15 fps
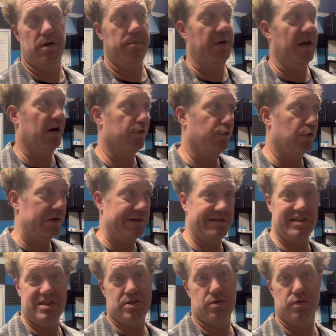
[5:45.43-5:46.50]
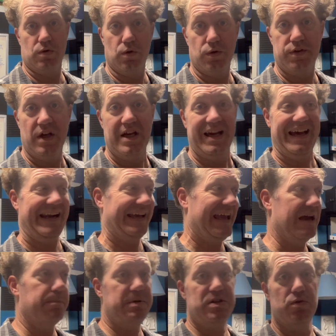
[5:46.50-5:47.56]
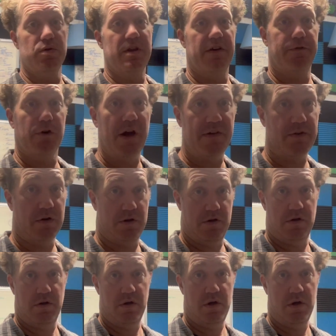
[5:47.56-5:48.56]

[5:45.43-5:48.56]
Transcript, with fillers: I'm now 46 years old, and I can't be doing that forever.